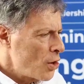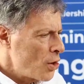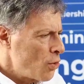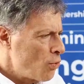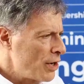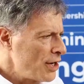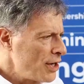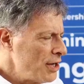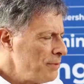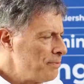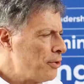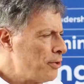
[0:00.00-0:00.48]

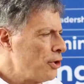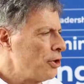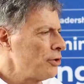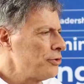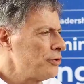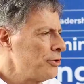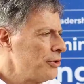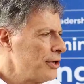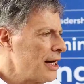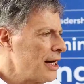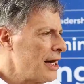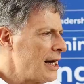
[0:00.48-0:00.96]
one
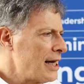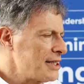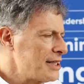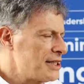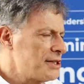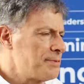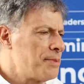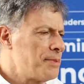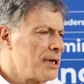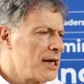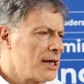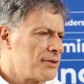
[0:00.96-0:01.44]
important
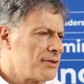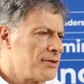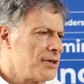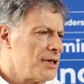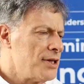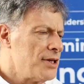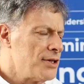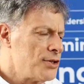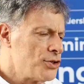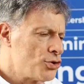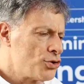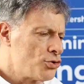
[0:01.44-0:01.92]
aspect
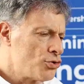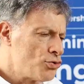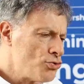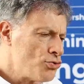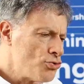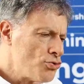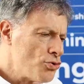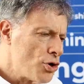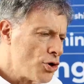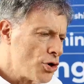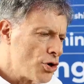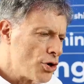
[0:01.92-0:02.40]
is
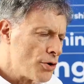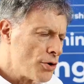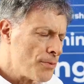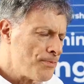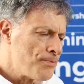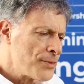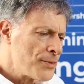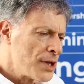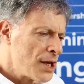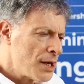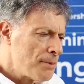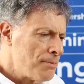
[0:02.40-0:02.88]
to
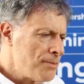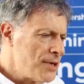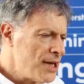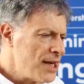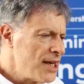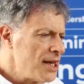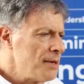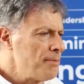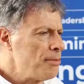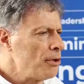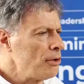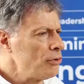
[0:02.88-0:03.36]

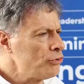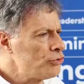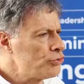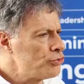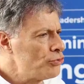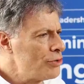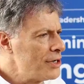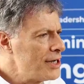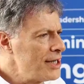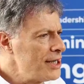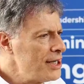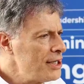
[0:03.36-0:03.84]
be able to
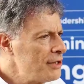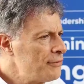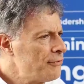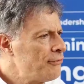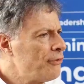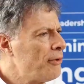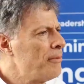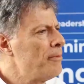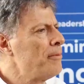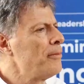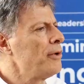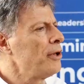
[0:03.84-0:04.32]
lead
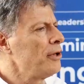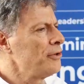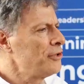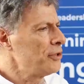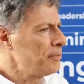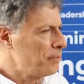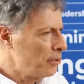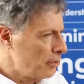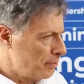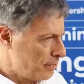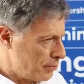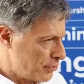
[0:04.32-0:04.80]
from
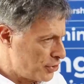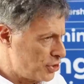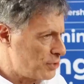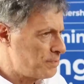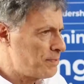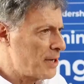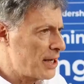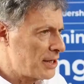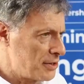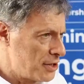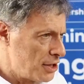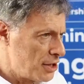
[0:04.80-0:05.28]
multiple
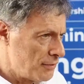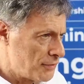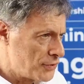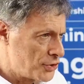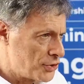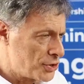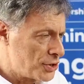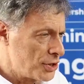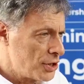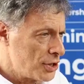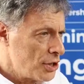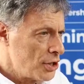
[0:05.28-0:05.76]

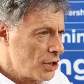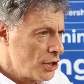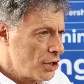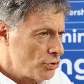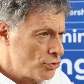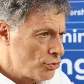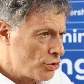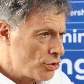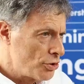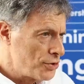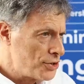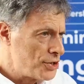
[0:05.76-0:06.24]
perspectives,
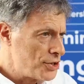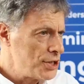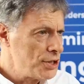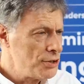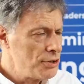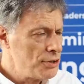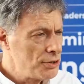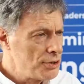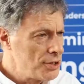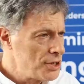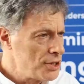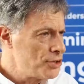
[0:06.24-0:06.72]
to
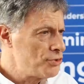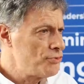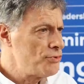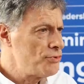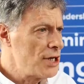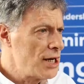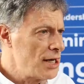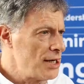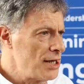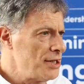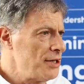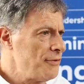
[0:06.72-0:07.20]
consider this
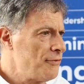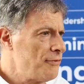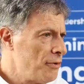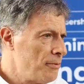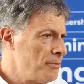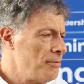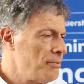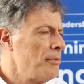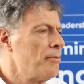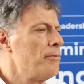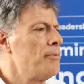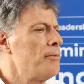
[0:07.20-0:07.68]
reality
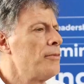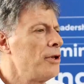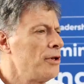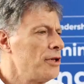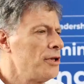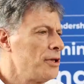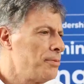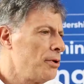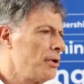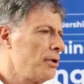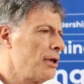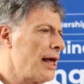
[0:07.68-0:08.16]
from
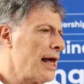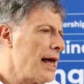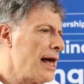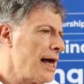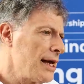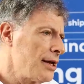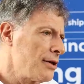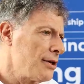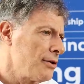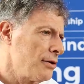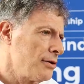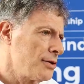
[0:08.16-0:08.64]
multiple
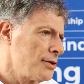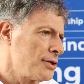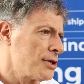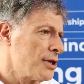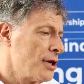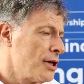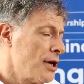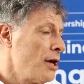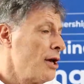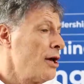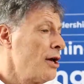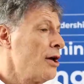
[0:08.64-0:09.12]
angles.
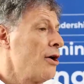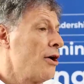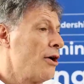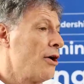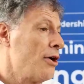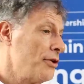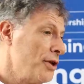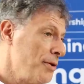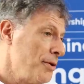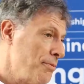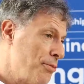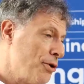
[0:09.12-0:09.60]

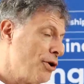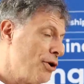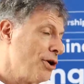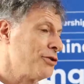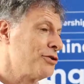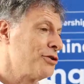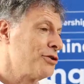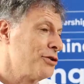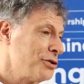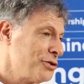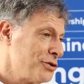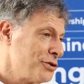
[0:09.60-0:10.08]
An
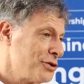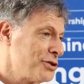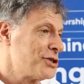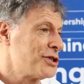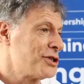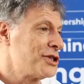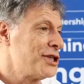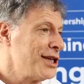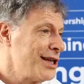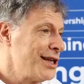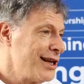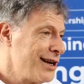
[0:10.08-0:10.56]
important
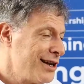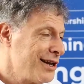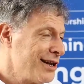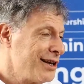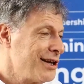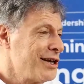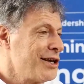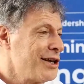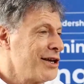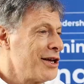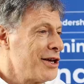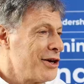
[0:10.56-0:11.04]
skill
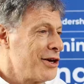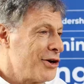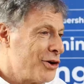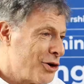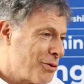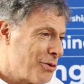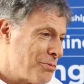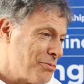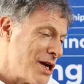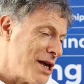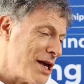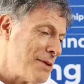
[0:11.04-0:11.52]

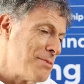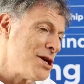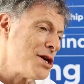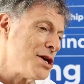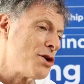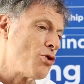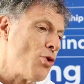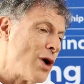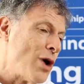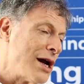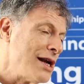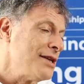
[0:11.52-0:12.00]
or maybe
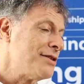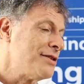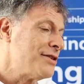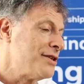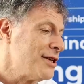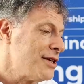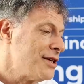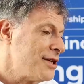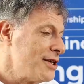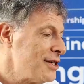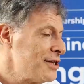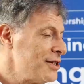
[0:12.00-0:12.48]

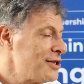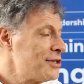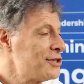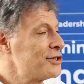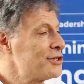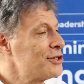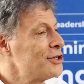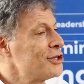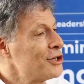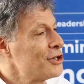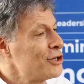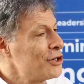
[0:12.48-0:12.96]
quality
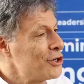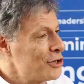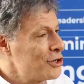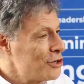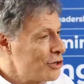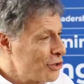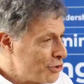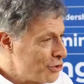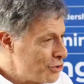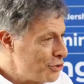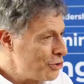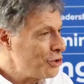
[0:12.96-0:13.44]
is
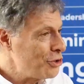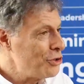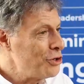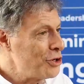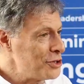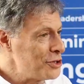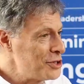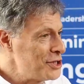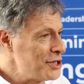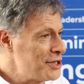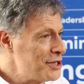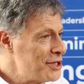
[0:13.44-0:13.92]

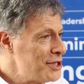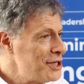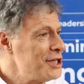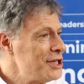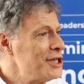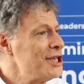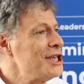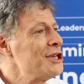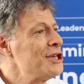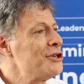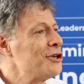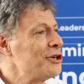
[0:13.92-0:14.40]
curiosity,
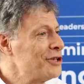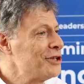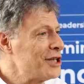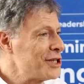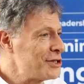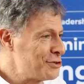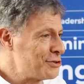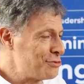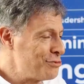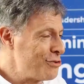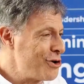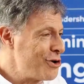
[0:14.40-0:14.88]

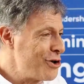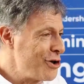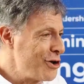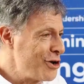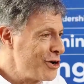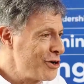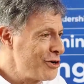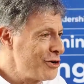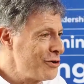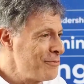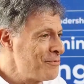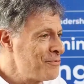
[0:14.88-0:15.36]
eagerness to
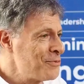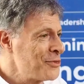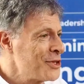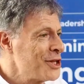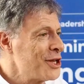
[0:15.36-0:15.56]
learn,